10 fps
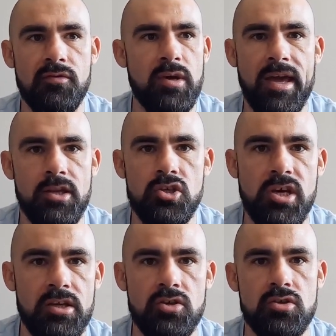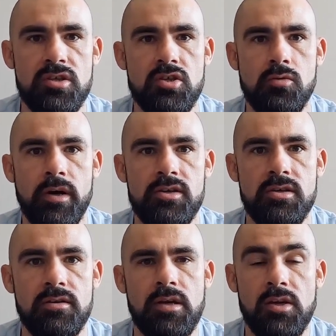you can change your
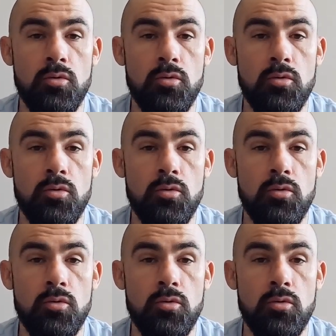situation. And